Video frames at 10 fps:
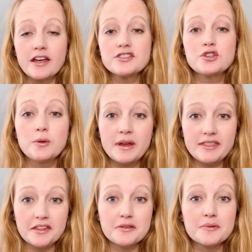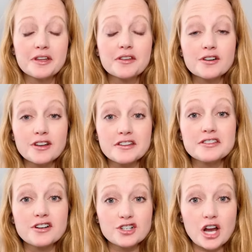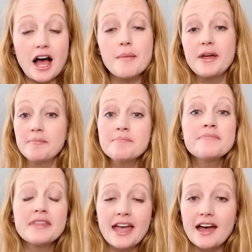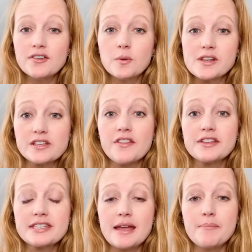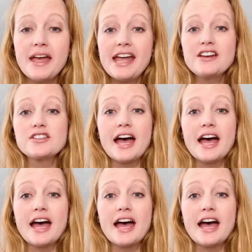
assuming that the realtor does their job and everyone's on the same page.